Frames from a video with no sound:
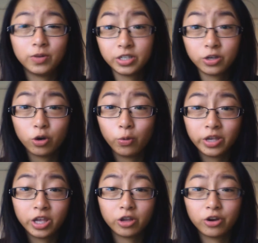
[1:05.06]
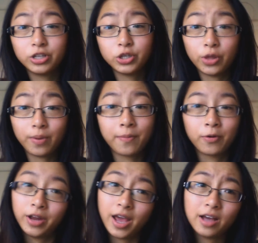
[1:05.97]
what's it called when you throw toilet
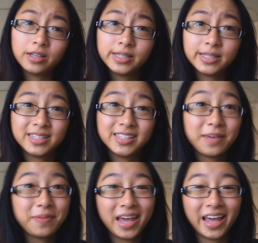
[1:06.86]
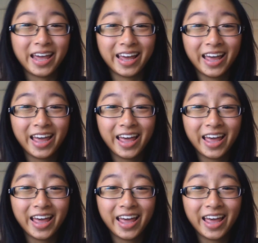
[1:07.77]
paper on a house? Tipping.